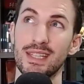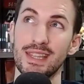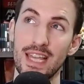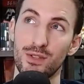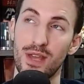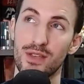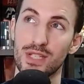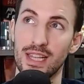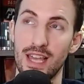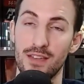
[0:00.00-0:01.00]
late
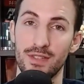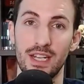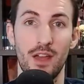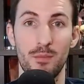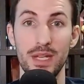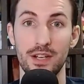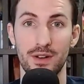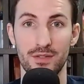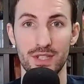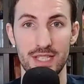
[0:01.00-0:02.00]
2011, and I've been
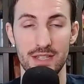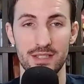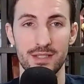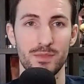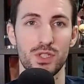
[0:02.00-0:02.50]
here ever since.